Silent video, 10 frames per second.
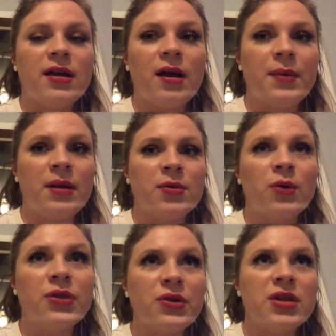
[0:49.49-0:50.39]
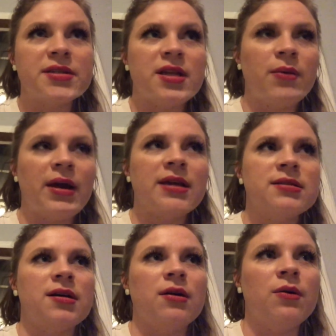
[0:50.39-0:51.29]
I'm going through this anyway,
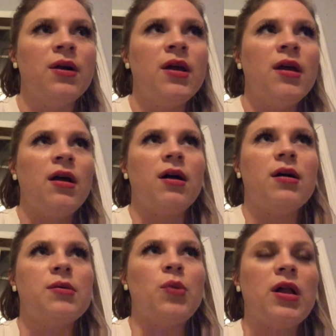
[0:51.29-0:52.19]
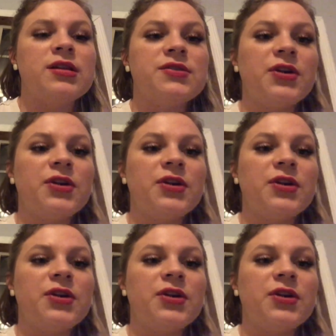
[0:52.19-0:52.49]
so while it's